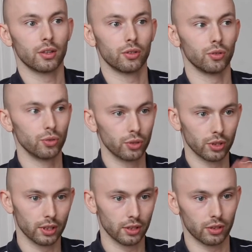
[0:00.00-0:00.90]

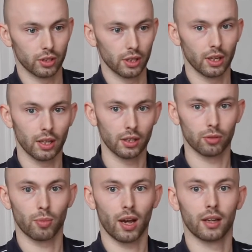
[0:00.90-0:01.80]
Usually you see it in the
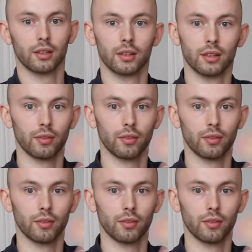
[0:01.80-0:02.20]
spine.